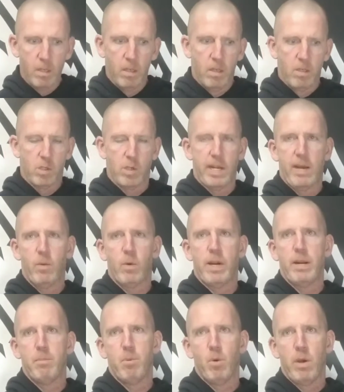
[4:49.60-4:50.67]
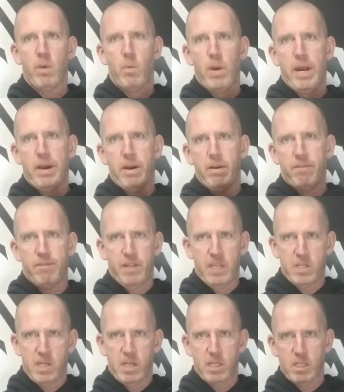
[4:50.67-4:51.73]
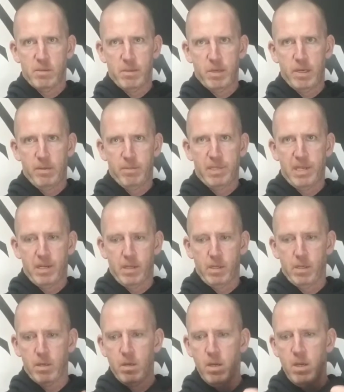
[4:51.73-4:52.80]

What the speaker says: So now we're at a point where, for this customer in particular,